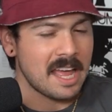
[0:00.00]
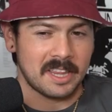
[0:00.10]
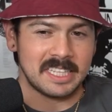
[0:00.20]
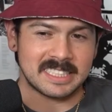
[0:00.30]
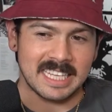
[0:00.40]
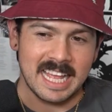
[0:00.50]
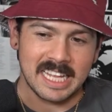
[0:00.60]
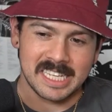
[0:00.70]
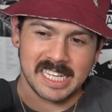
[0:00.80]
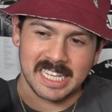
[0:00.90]
These
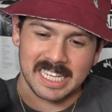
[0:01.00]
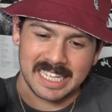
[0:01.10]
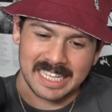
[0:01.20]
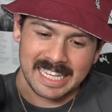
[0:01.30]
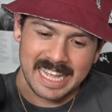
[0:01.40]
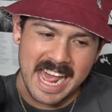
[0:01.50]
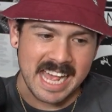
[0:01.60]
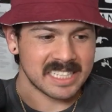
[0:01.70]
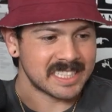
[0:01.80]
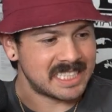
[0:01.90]

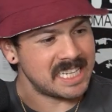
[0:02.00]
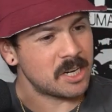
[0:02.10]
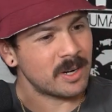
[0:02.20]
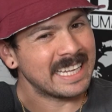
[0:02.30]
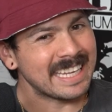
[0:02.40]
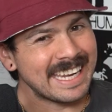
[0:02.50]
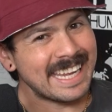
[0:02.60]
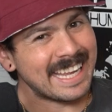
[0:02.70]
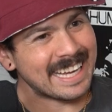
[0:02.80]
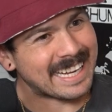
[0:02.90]
S-tier
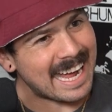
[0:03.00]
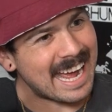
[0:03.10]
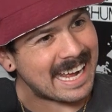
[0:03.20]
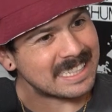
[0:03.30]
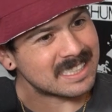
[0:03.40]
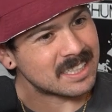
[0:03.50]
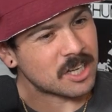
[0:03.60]
elite guys.